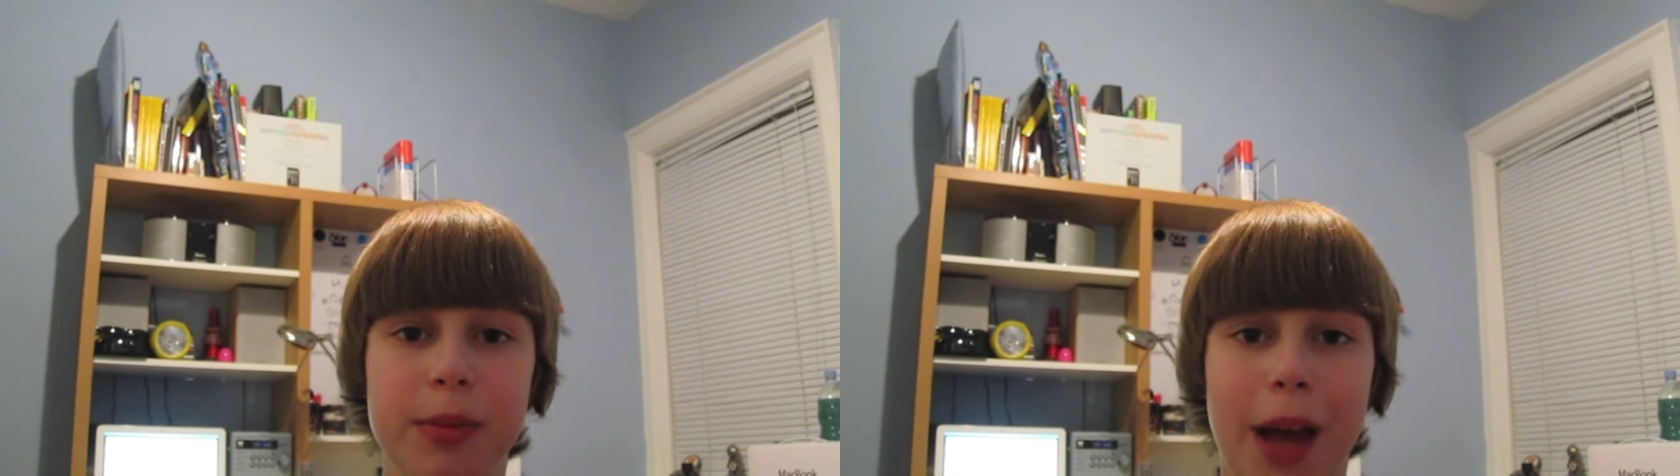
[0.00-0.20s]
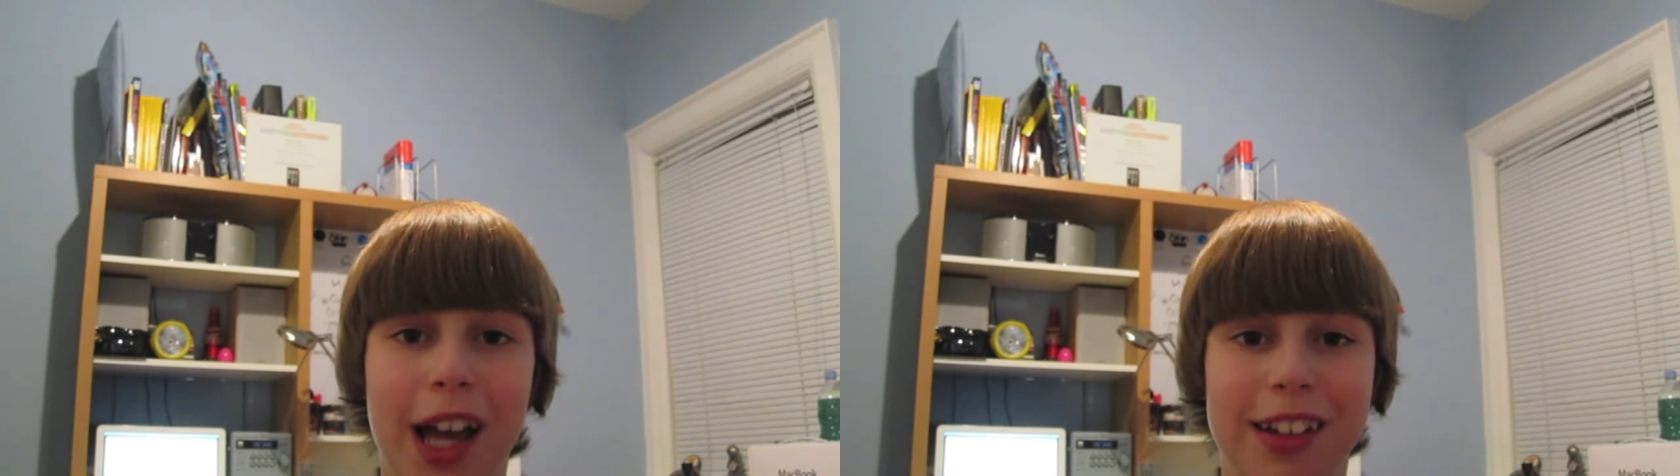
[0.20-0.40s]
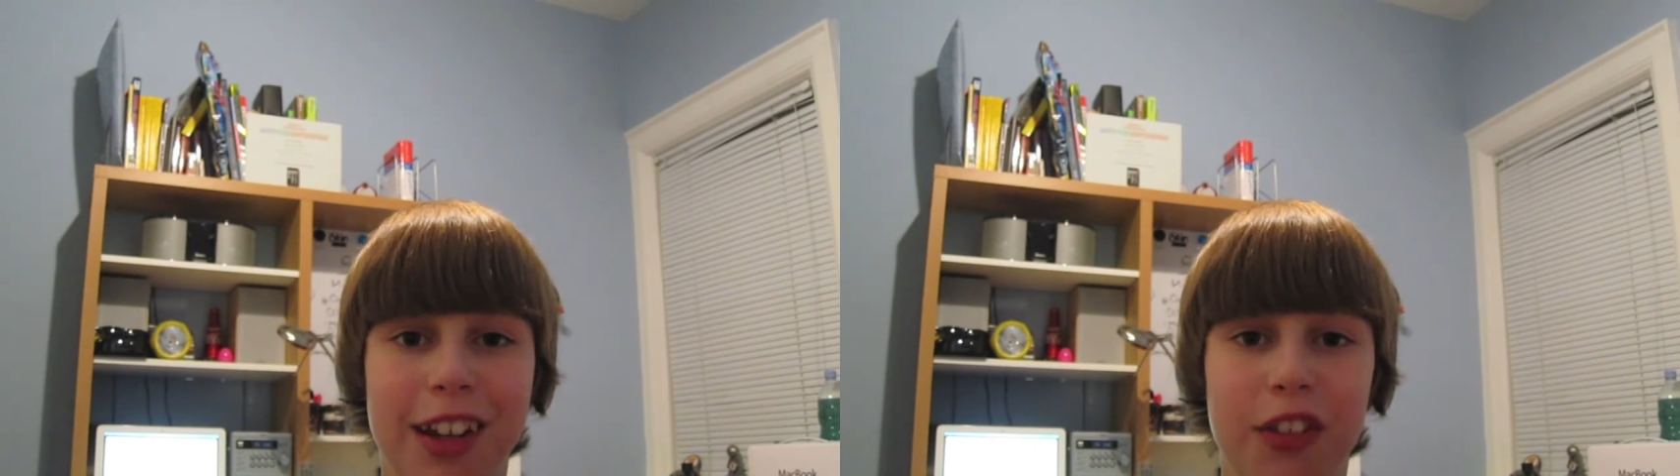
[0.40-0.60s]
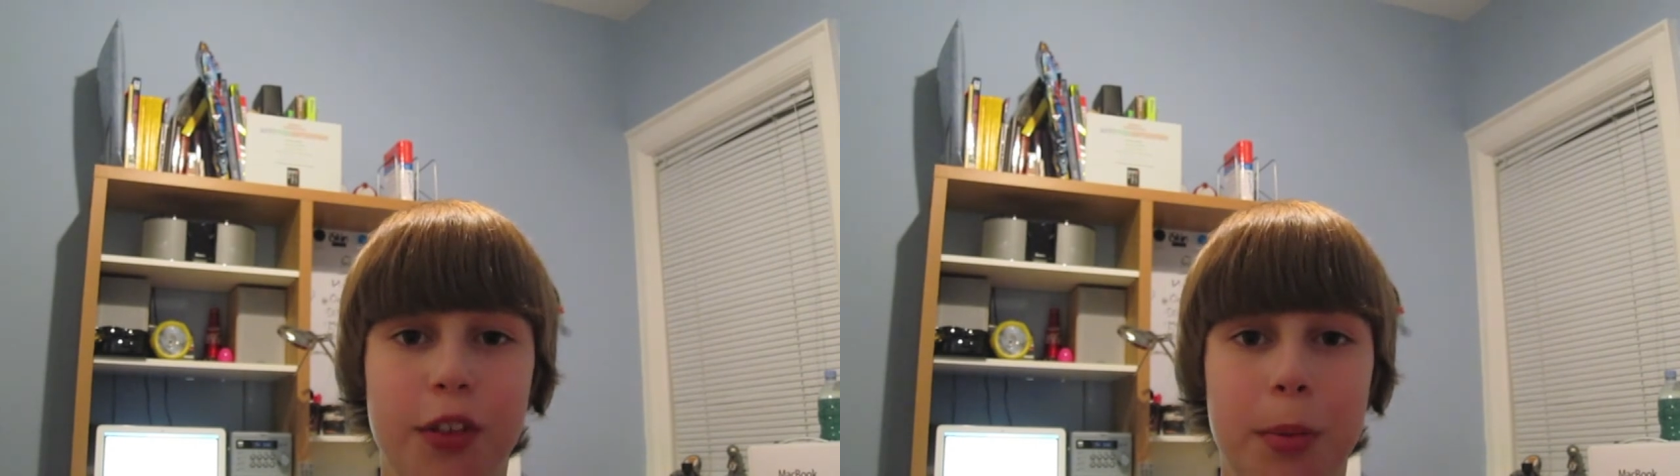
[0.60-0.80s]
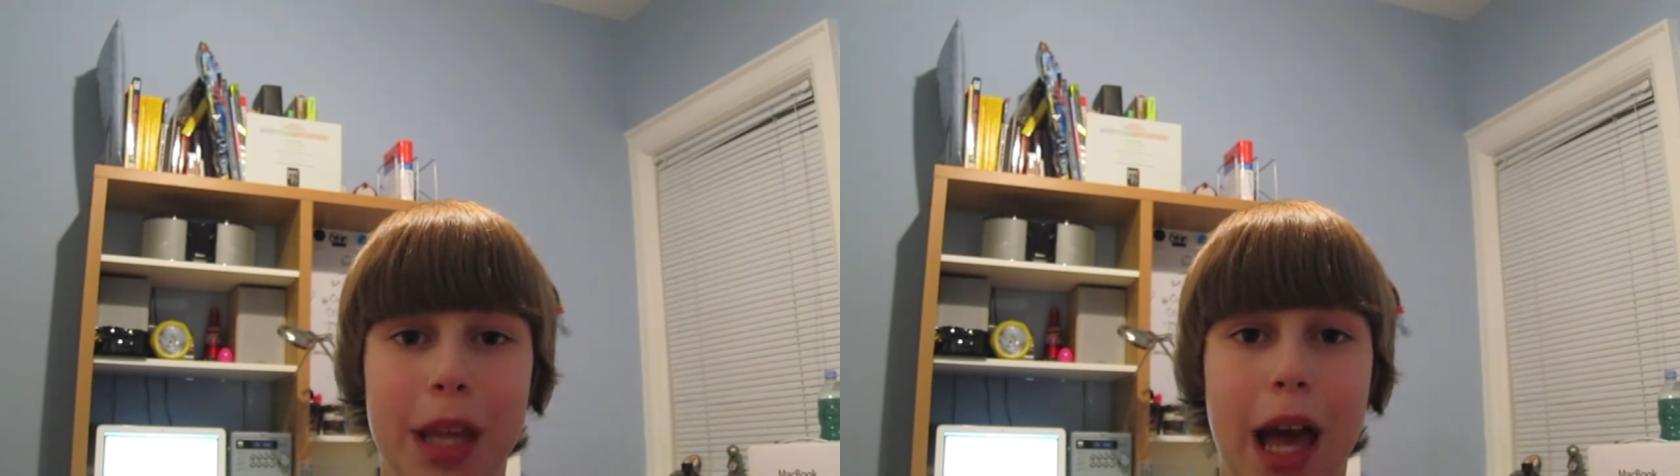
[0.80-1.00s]
Max here
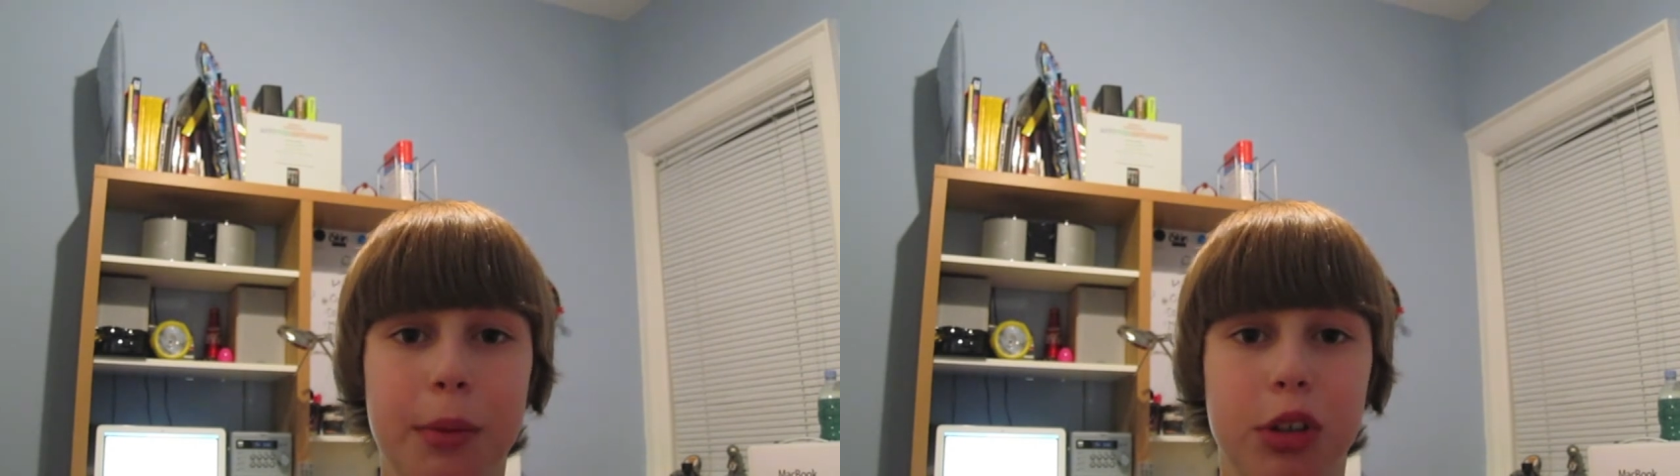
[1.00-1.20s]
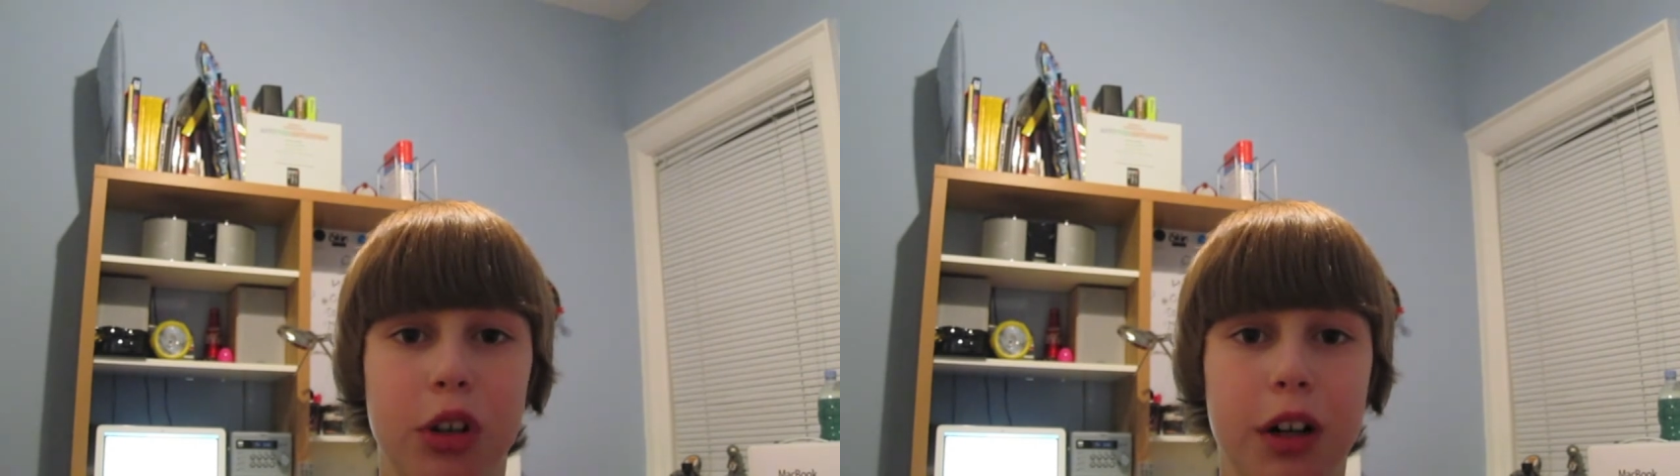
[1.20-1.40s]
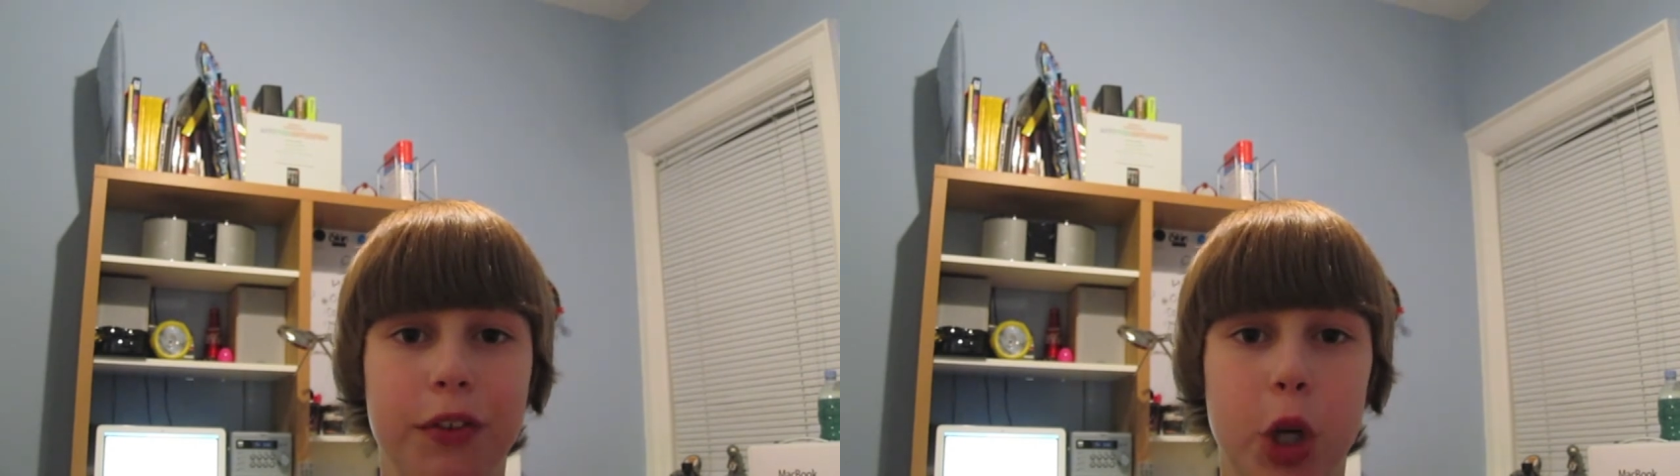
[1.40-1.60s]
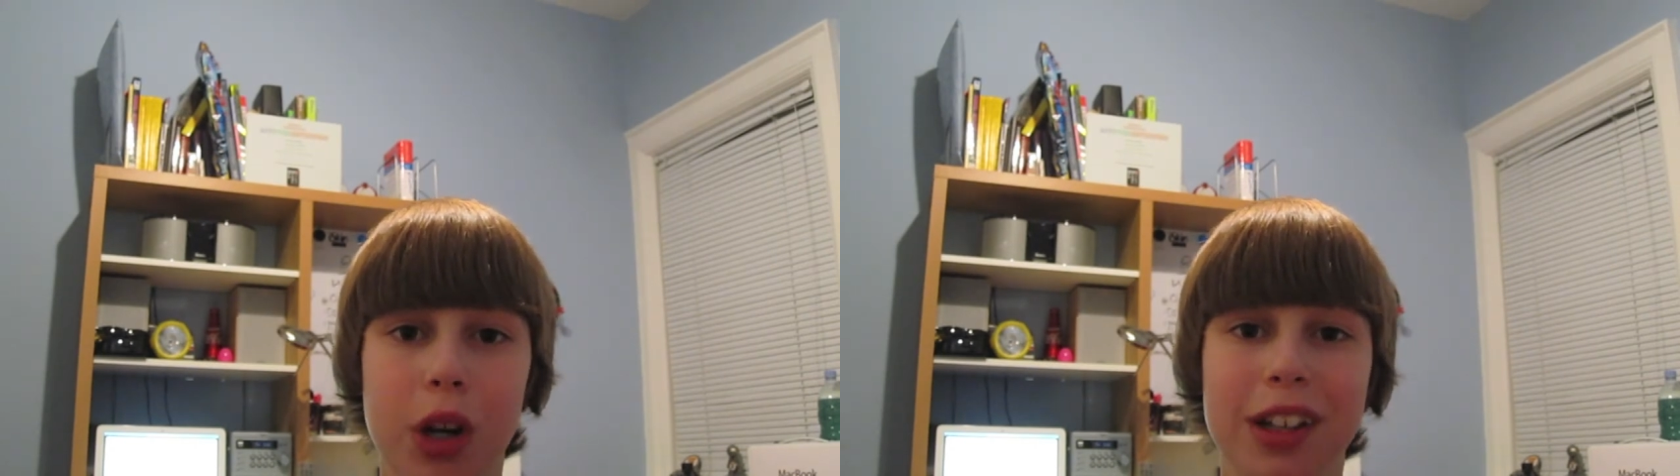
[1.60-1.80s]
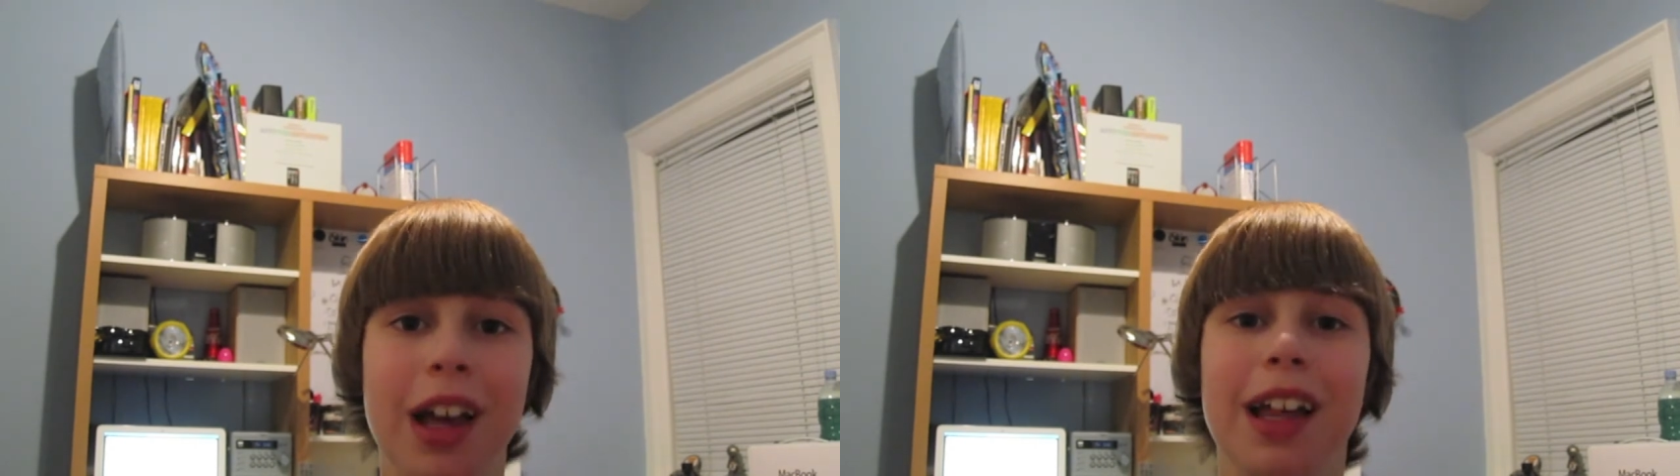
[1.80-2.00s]
from the App Store
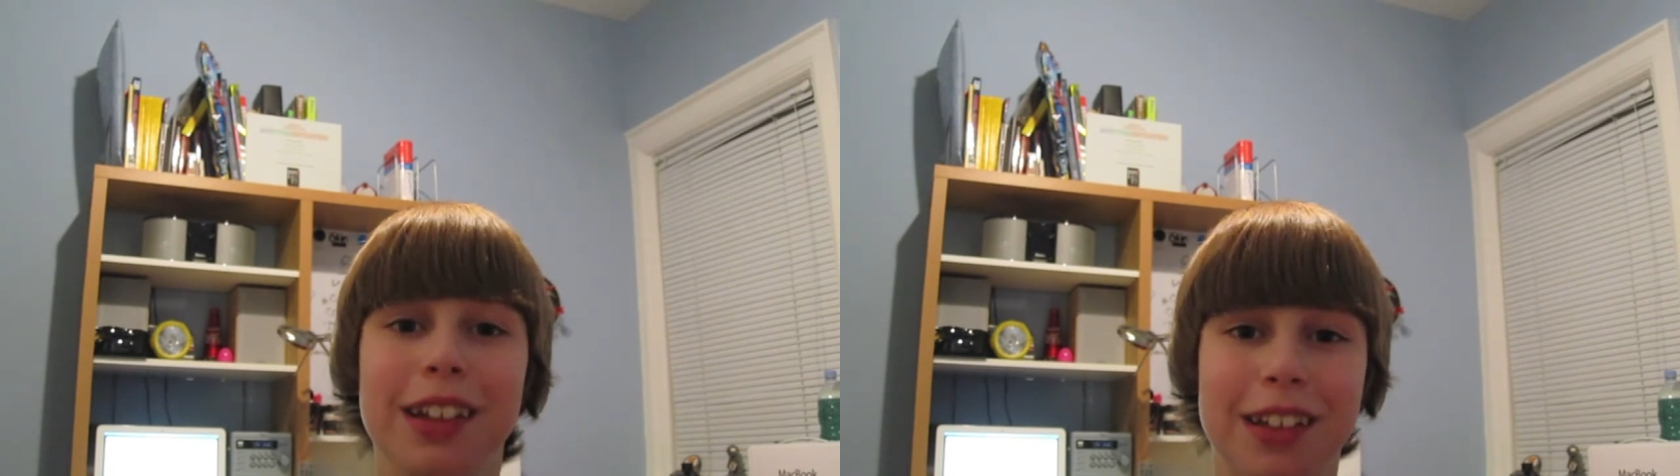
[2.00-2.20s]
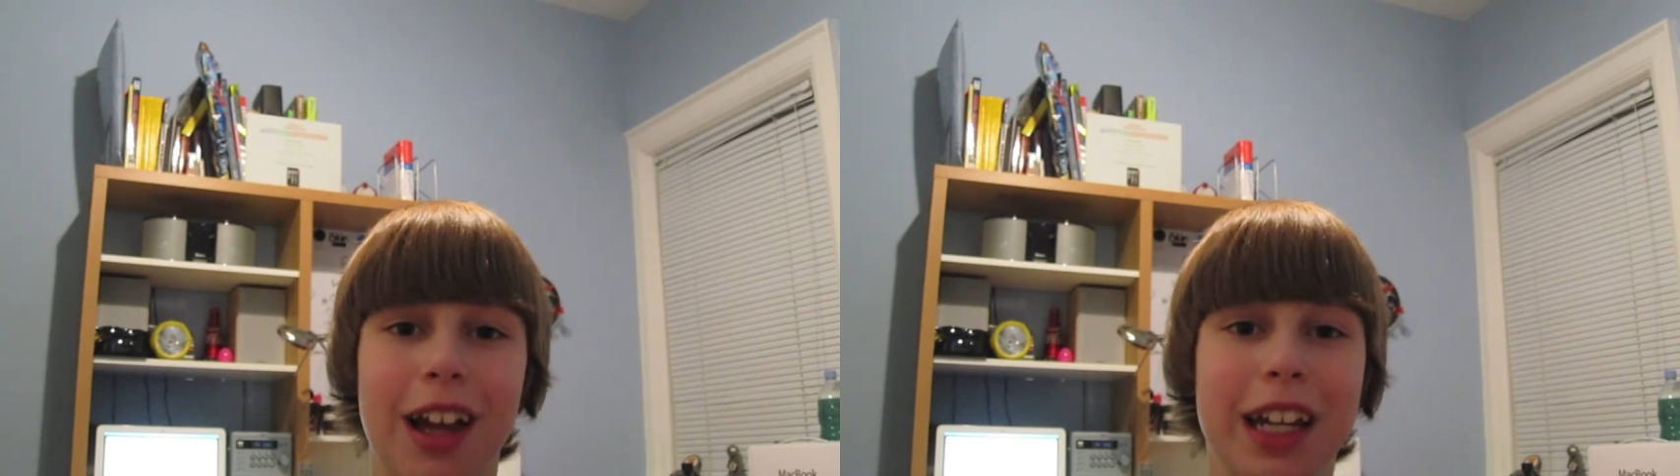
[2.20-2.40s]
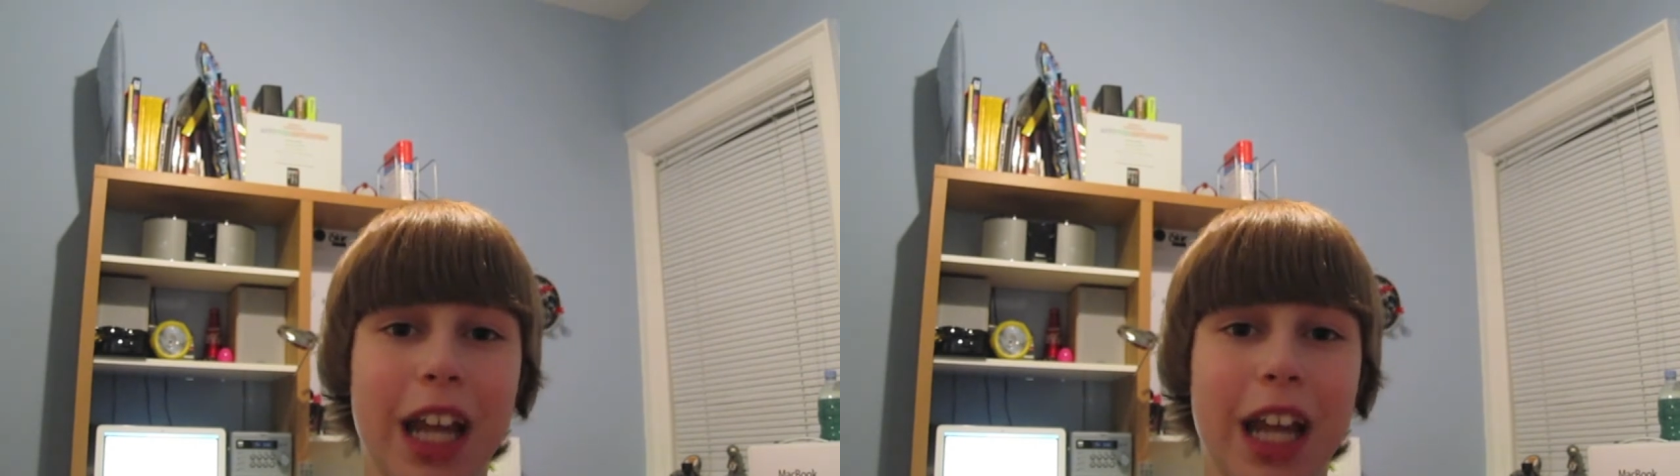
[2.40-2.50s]
Reviewers, signing